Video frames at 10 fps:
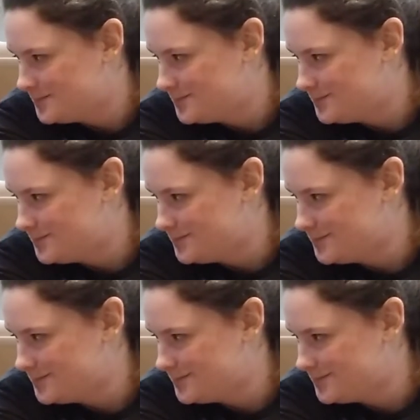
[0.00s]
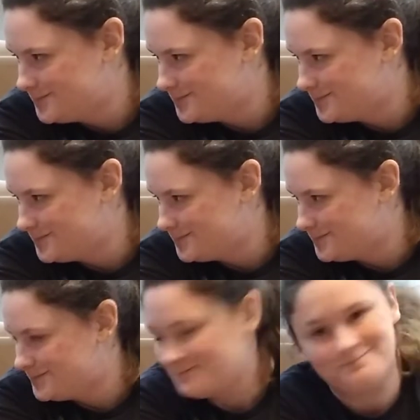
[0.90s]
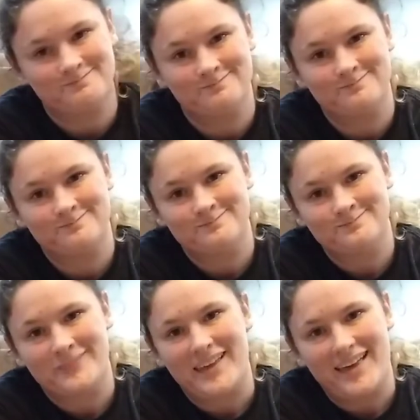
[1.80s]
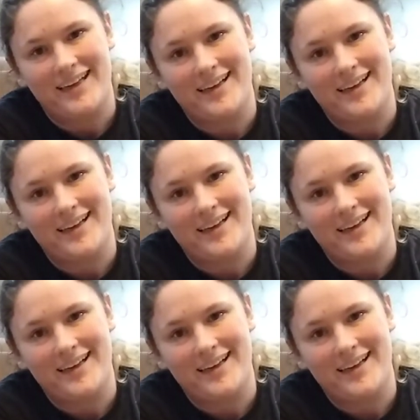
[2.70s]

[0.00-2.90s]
(silence)